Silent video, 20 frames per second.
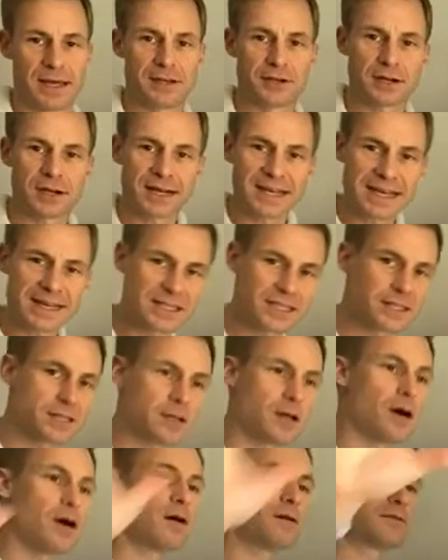And you're going to get
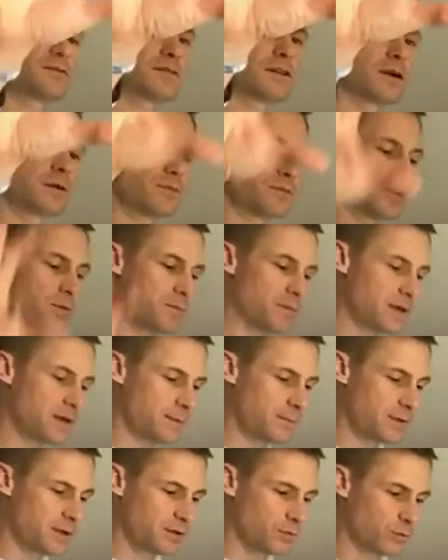long-term
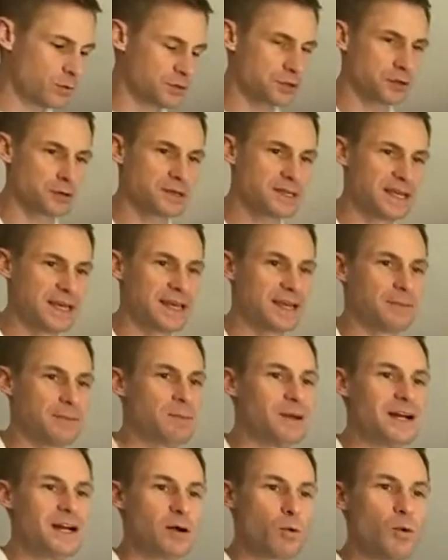commitment with your team